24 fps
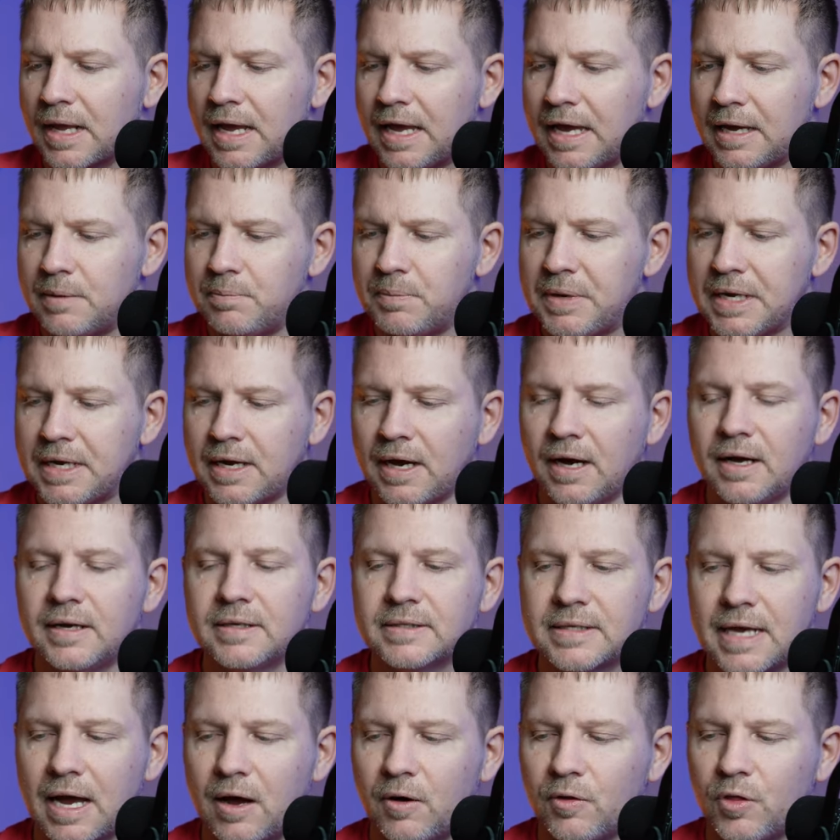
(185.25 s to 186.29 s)
And
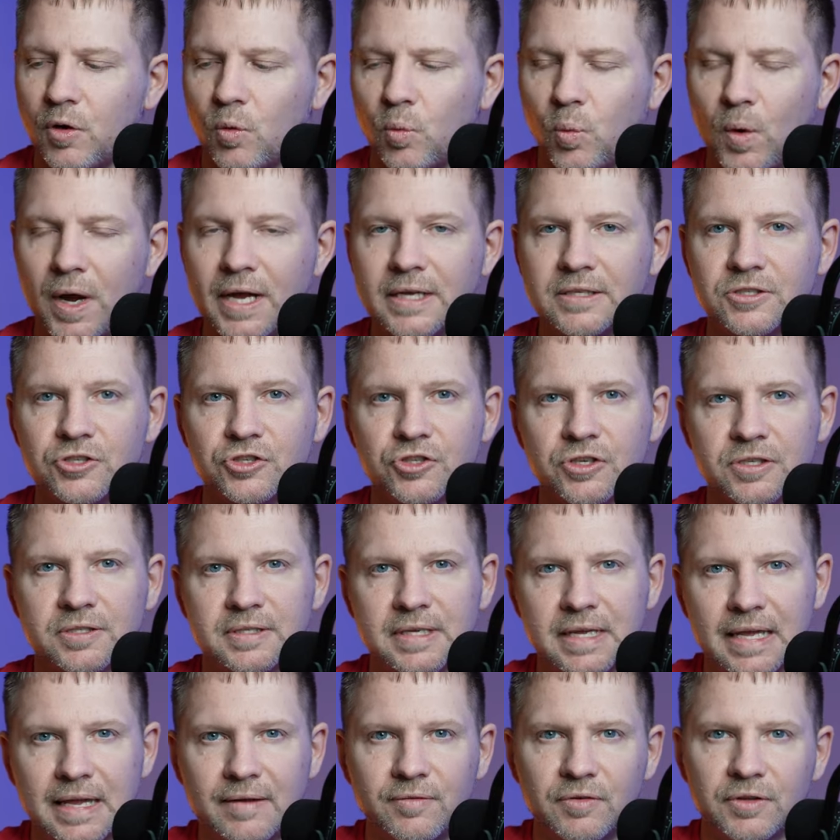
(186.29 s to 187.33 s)
because how the weight's
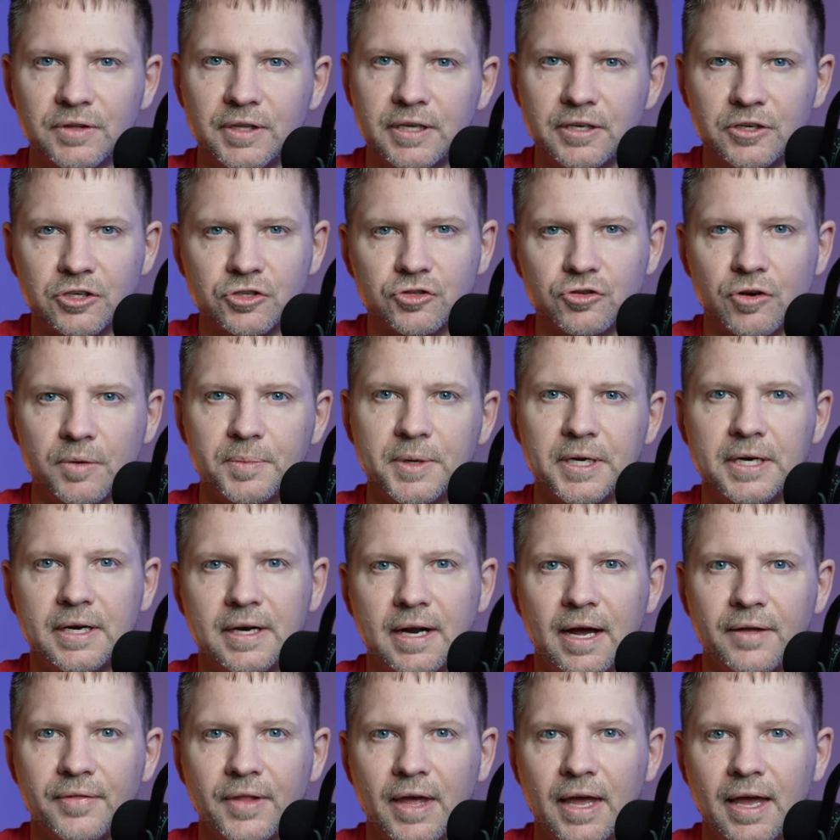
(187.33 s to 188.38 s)
just evenly
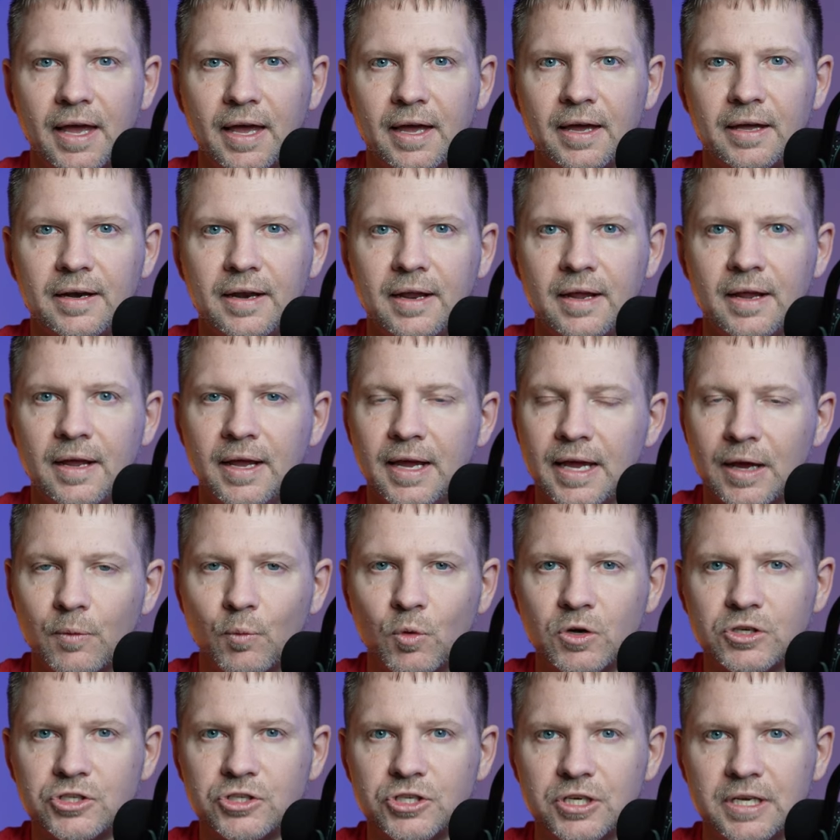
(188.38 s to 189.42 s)
distributed on the head, and
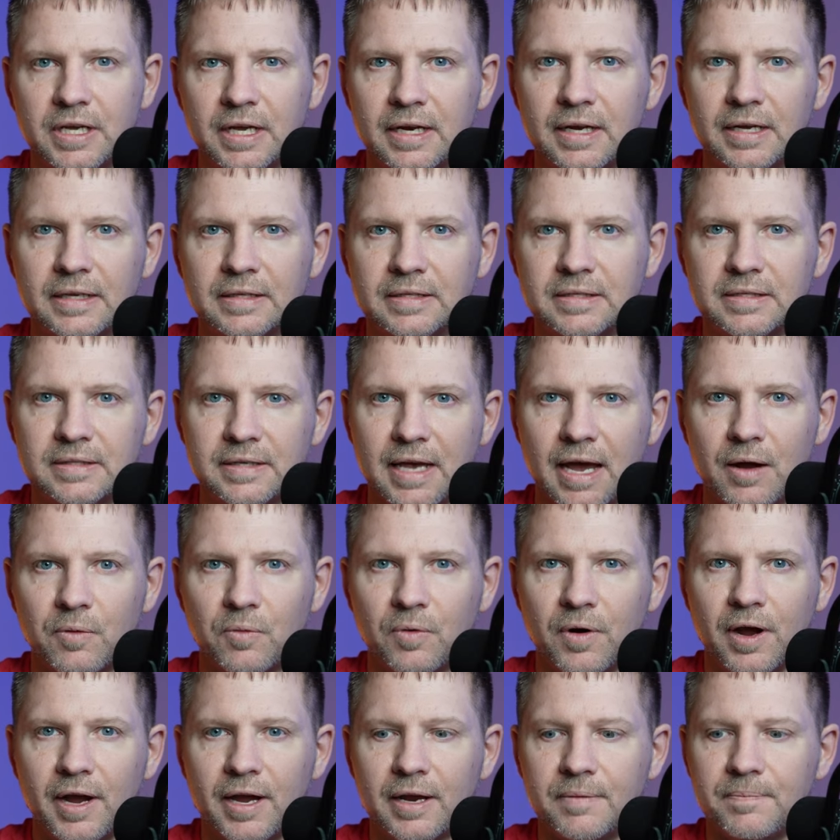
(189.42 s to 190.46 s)
once you get it set
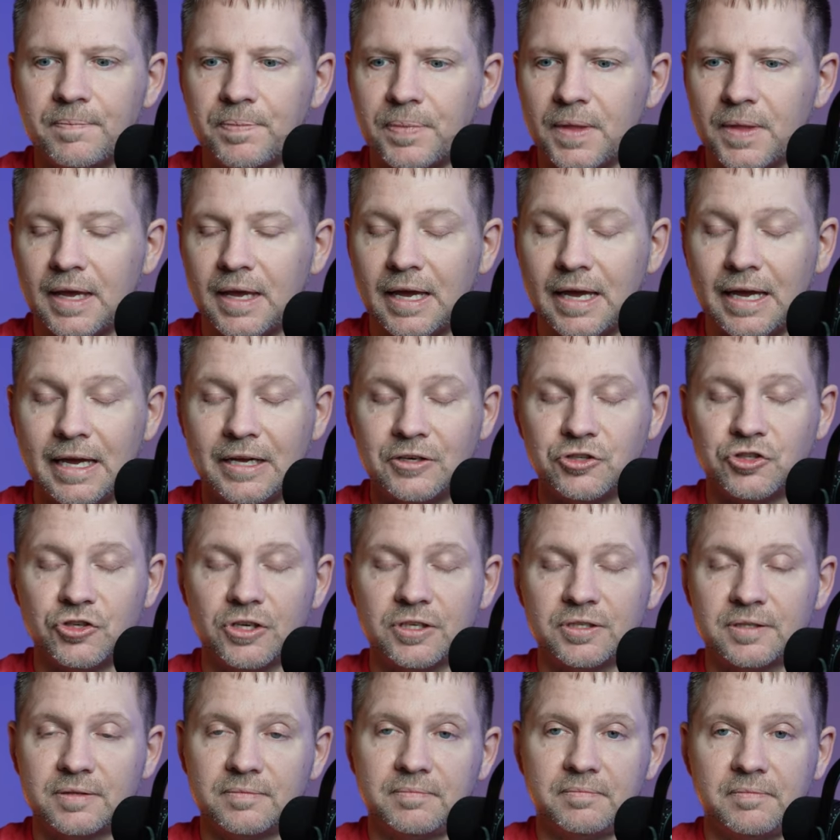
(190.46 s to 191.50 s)
right, it
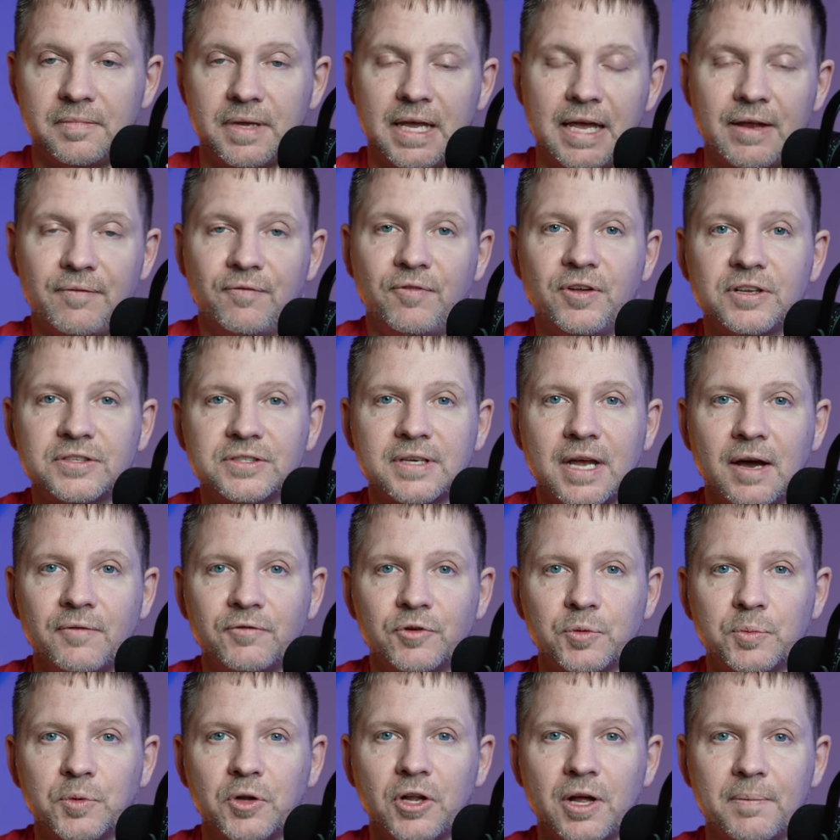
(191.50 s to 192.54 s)
just it fits
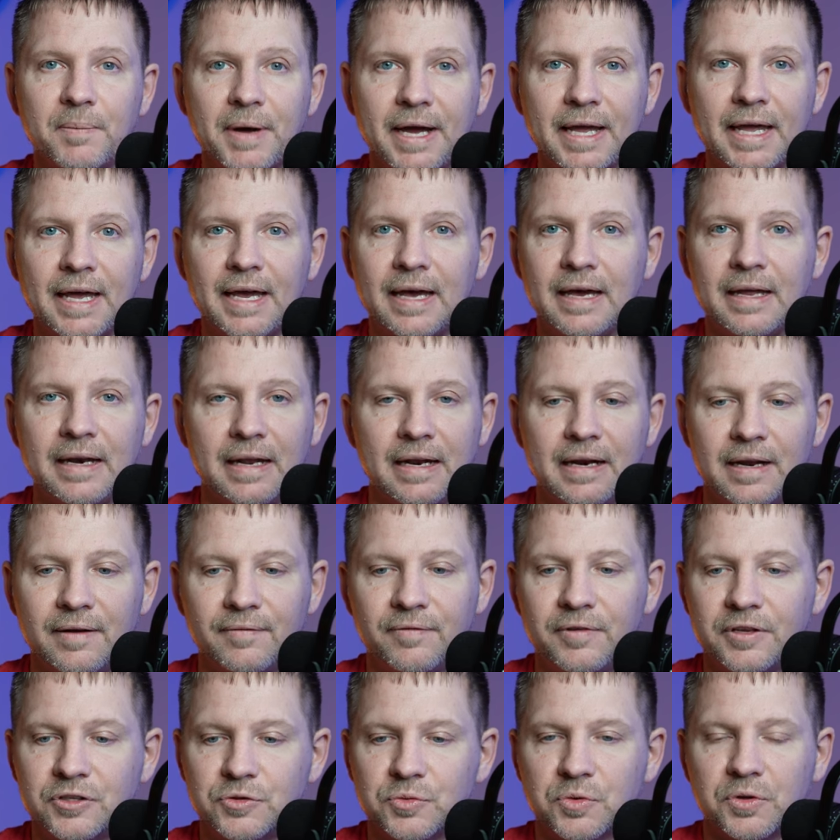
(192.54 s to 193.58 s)
comfortable on my head and it
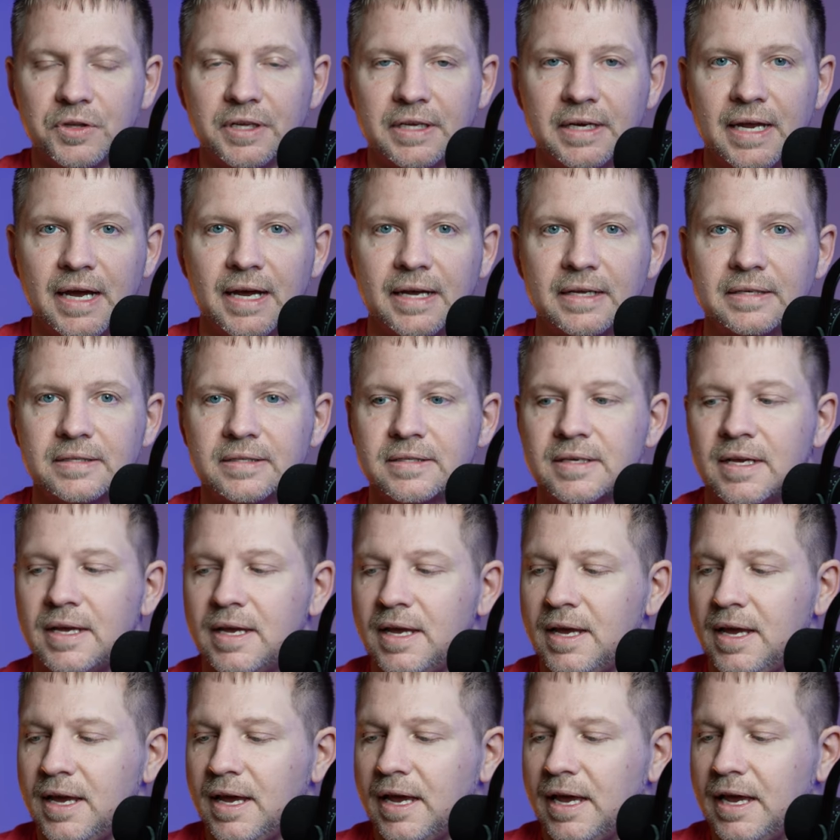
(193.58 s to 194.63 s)
fits really nice
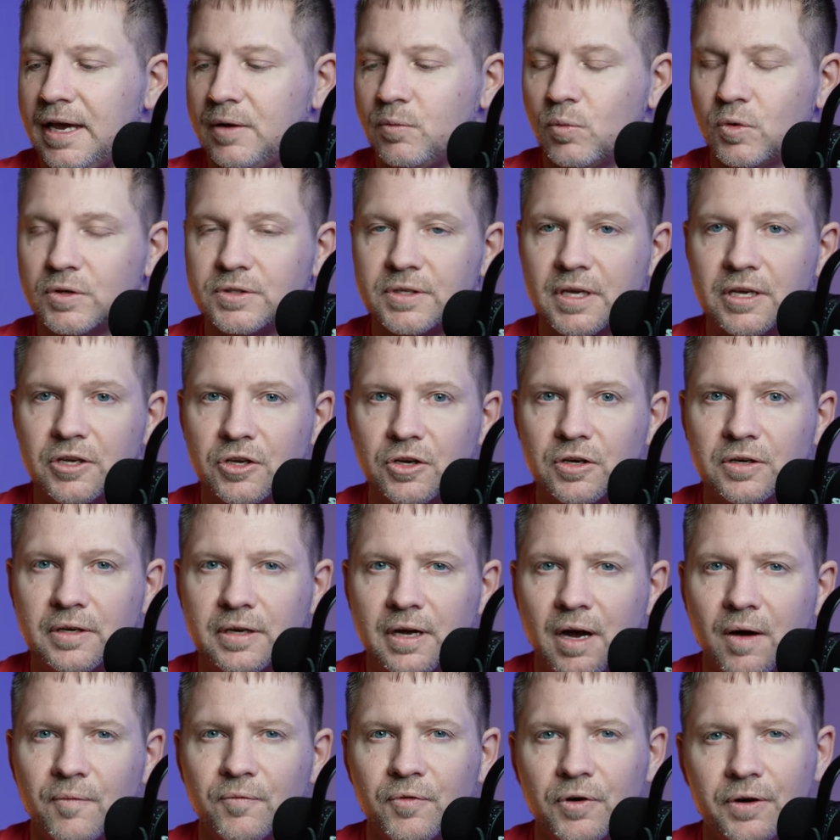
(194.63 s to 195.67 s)
and was a good
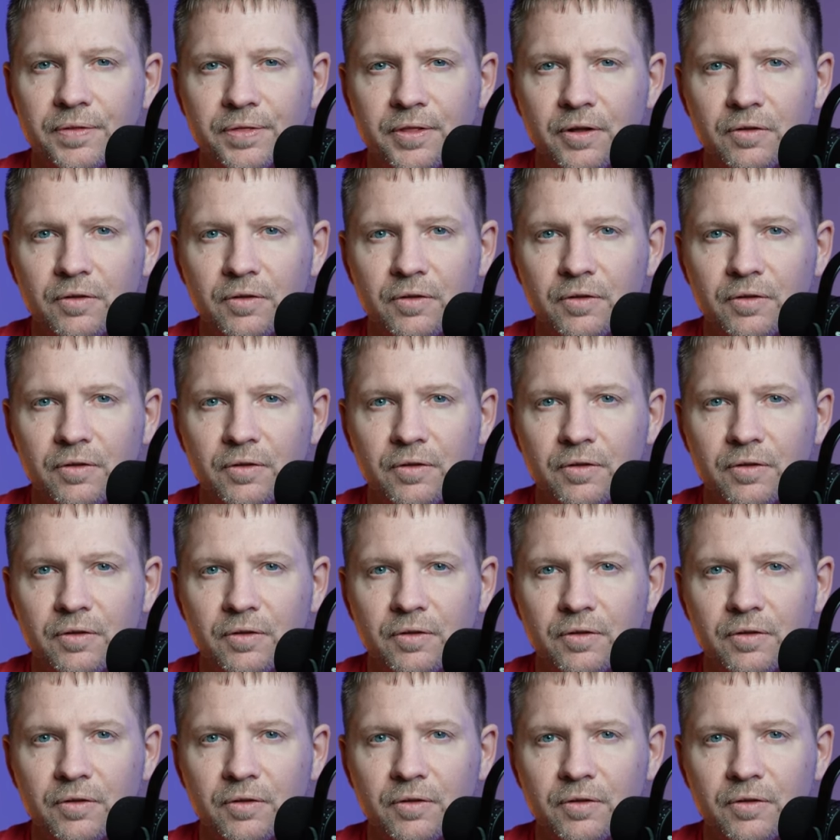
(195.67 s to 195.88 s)
comfort.